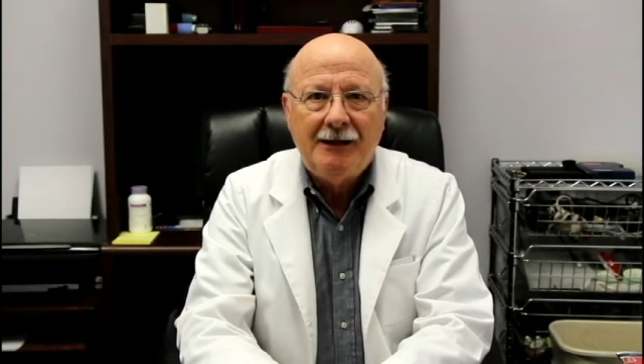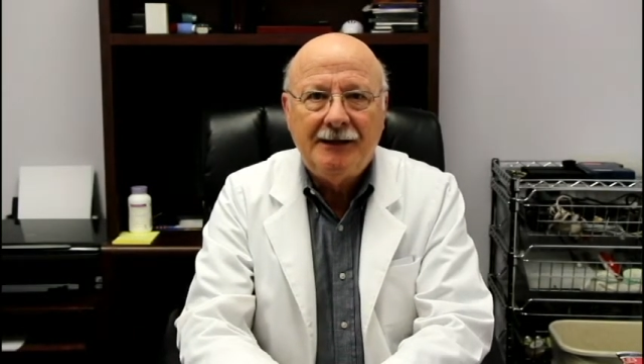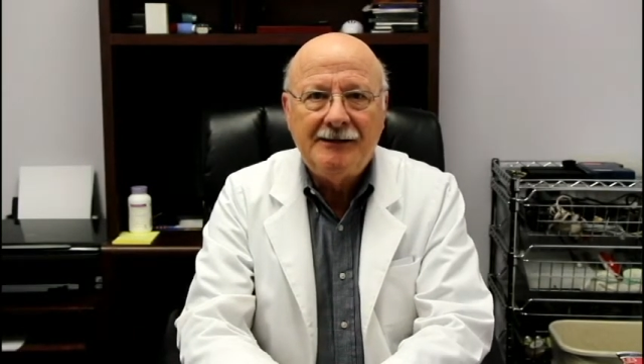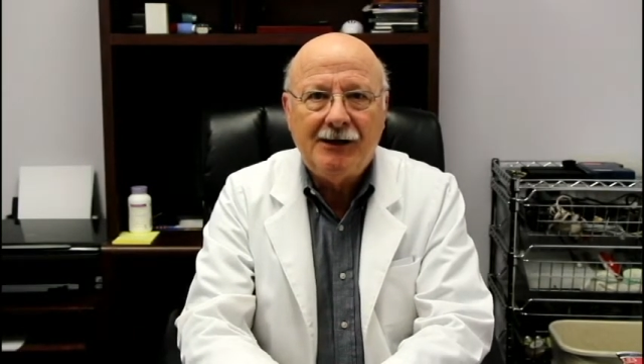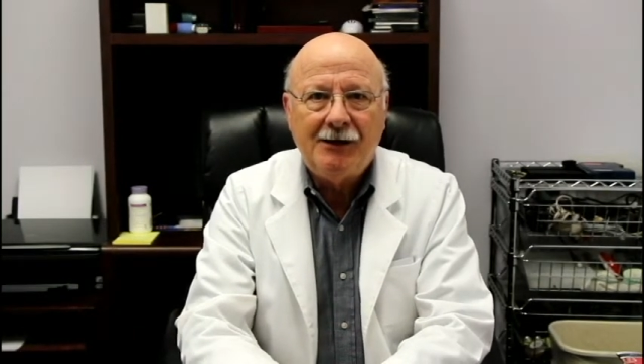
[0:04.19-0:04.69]

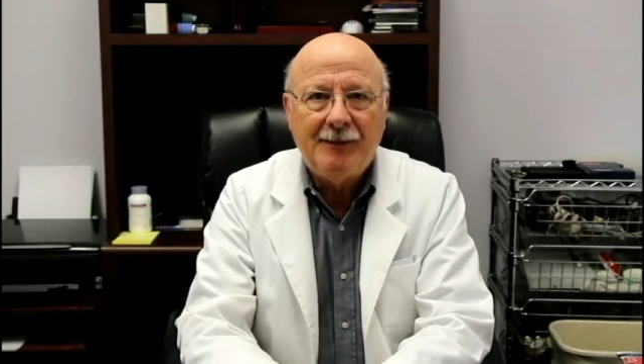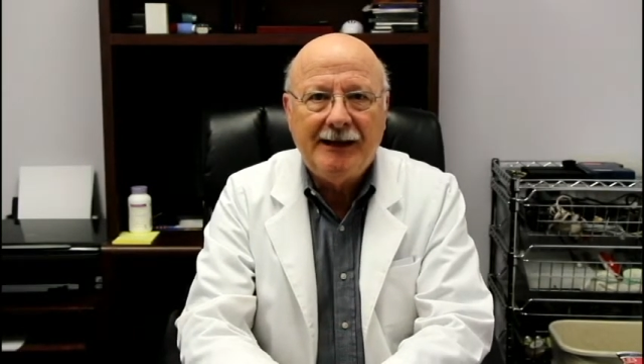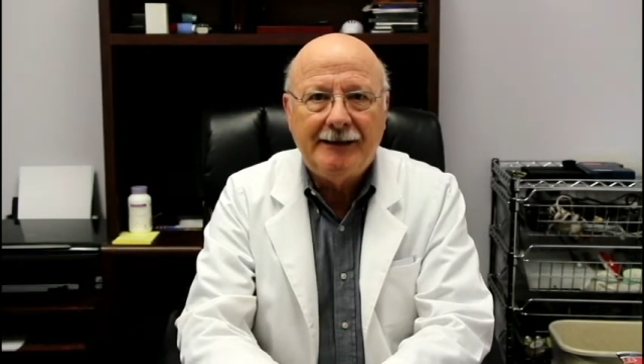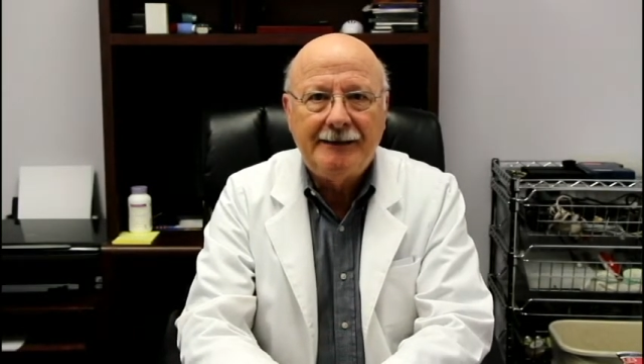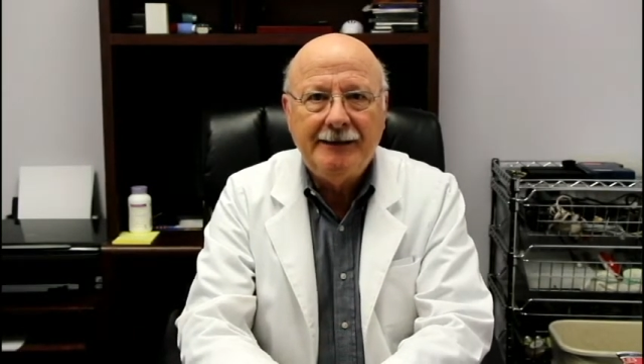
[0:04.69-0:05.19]
Let's talk
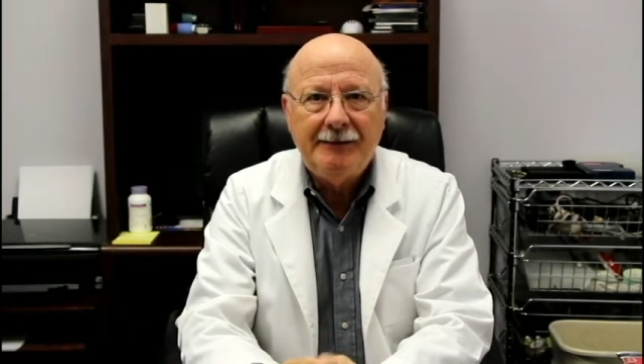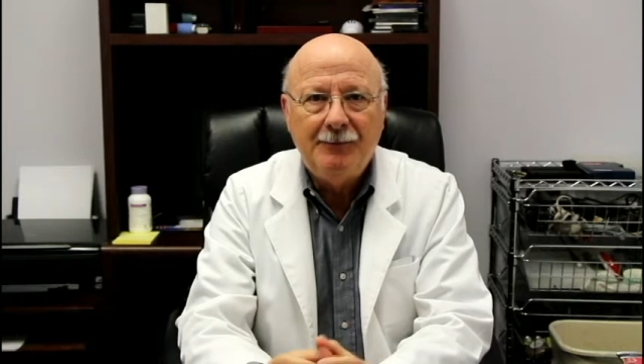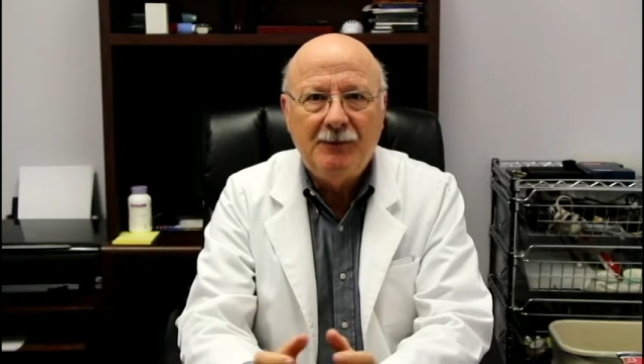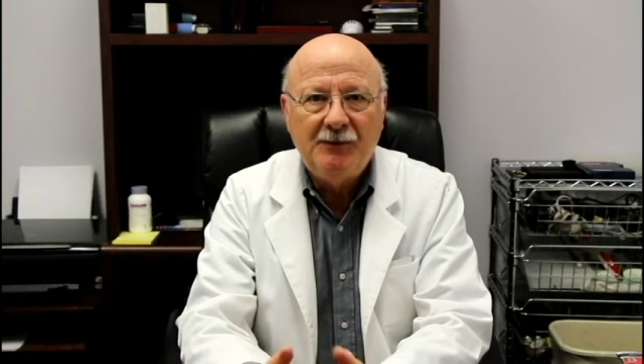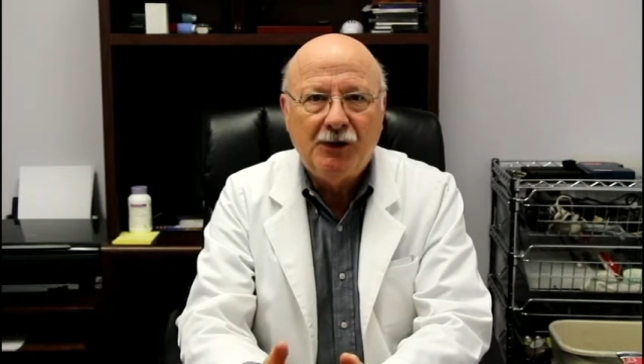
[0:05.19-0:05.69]
about
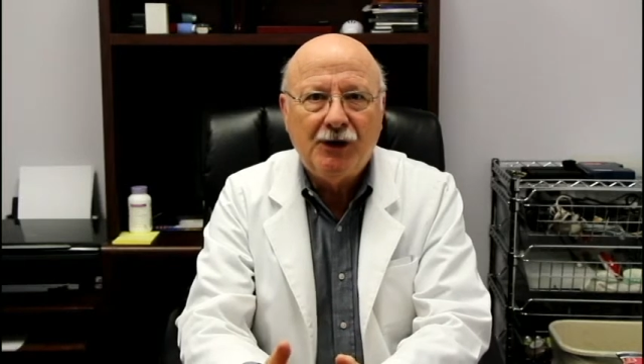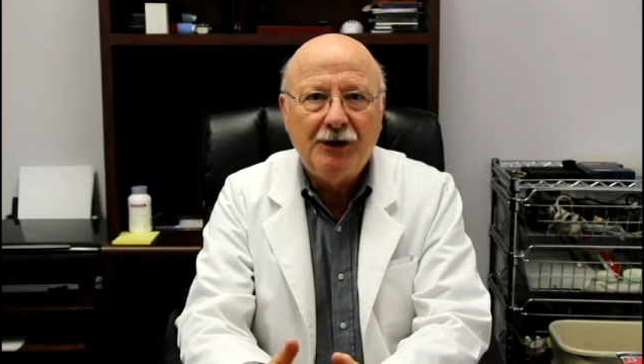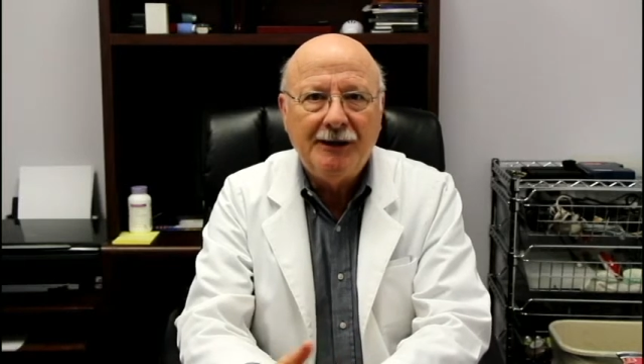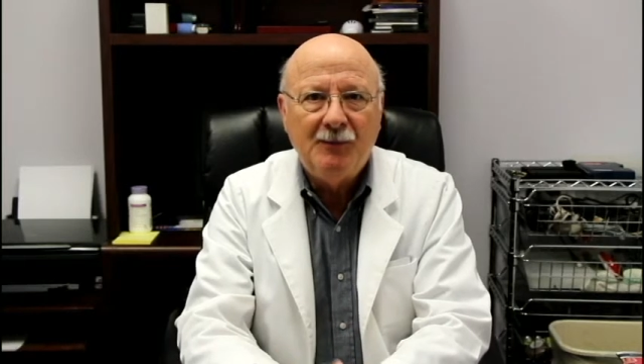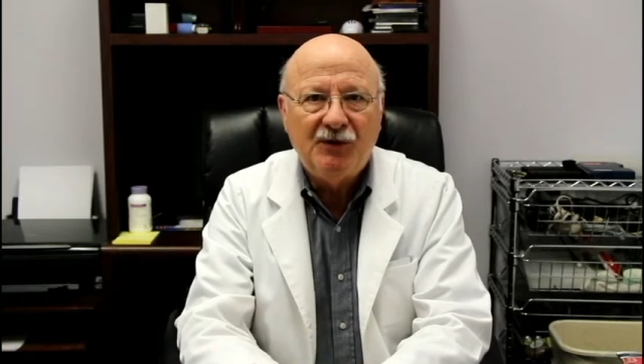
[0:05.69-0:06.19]

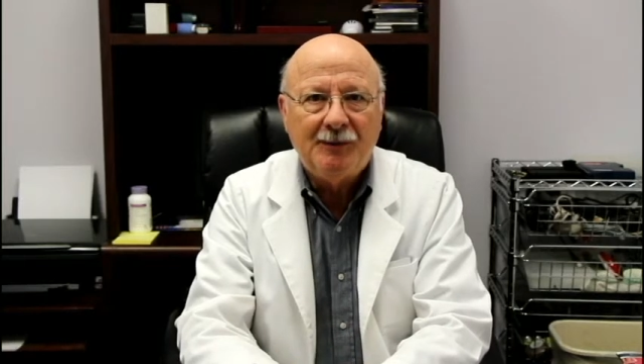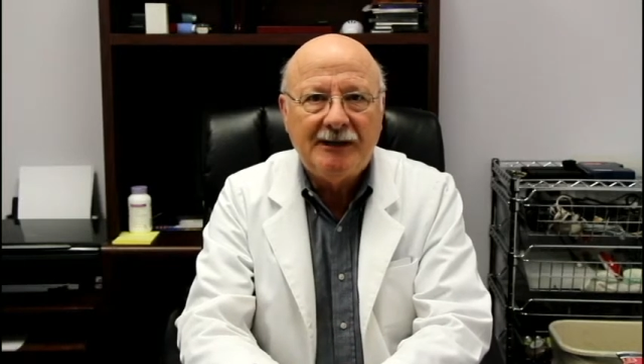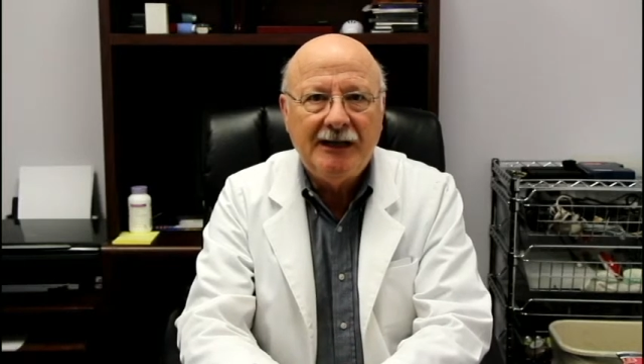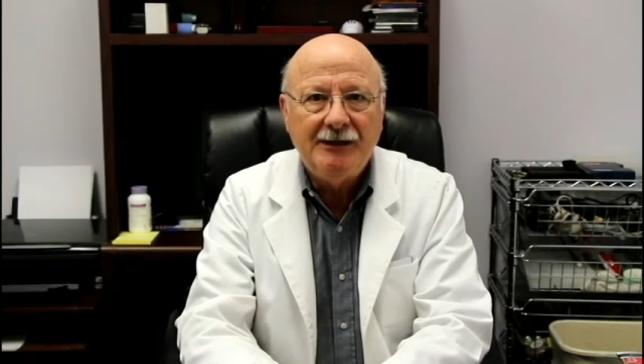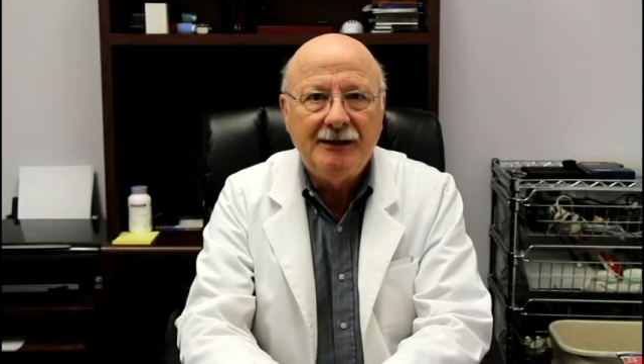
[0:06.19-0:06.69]
learning
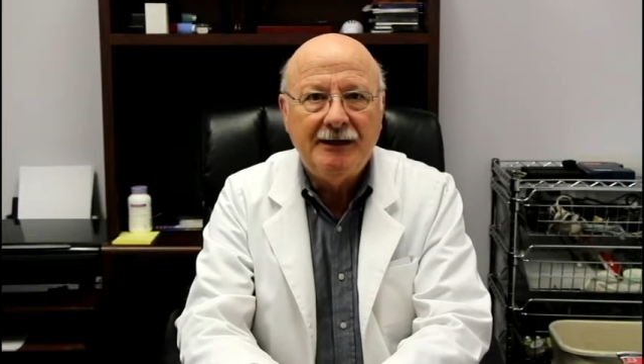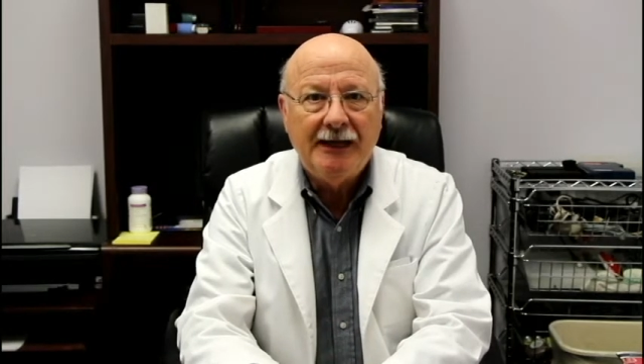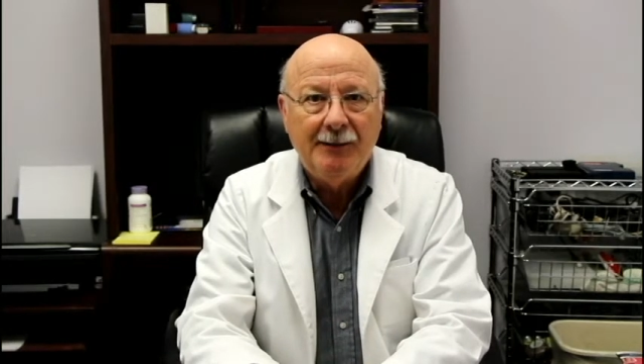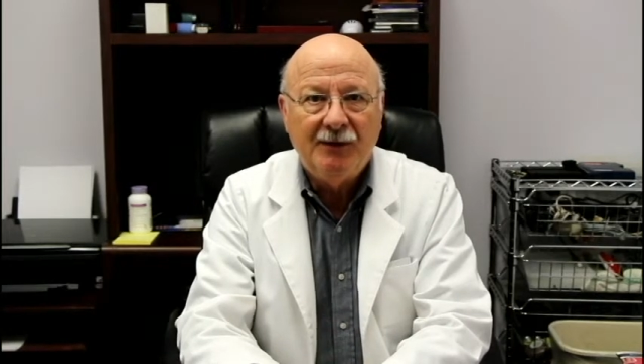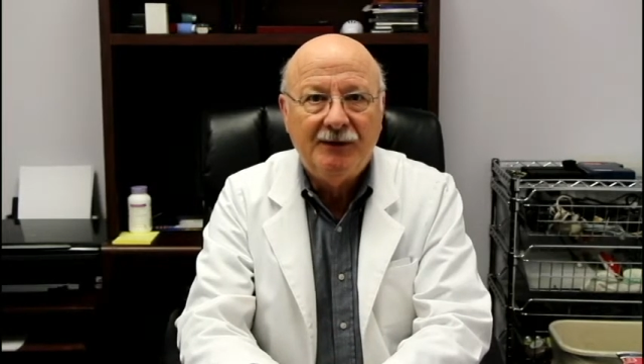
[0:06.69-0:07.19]
multiplication
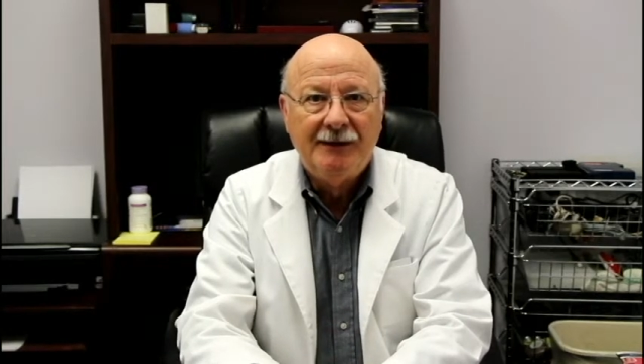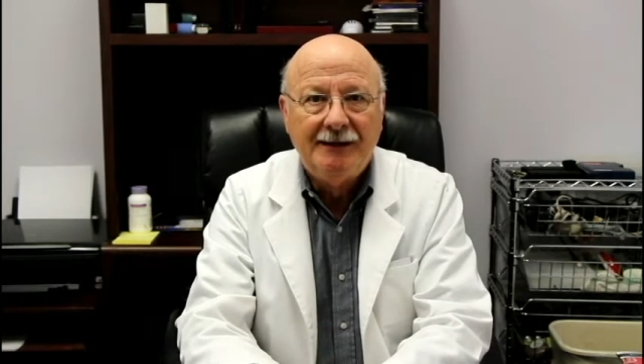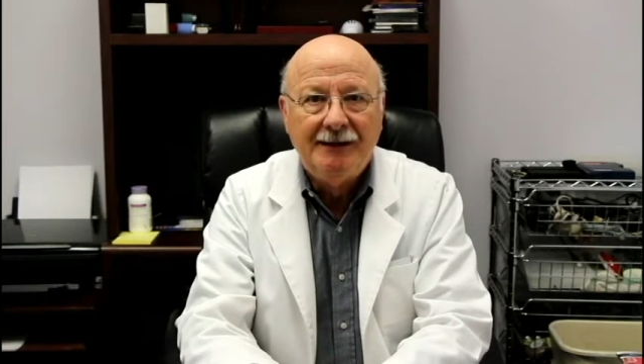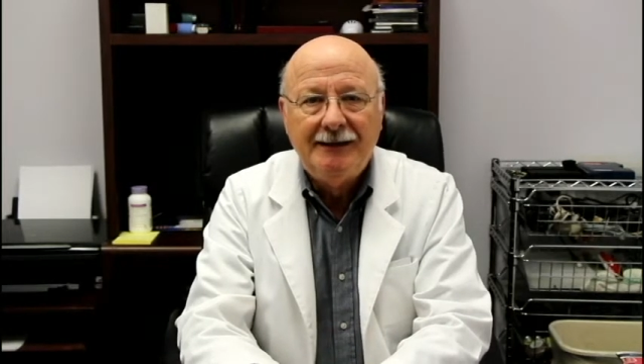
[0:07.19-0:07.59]
tables.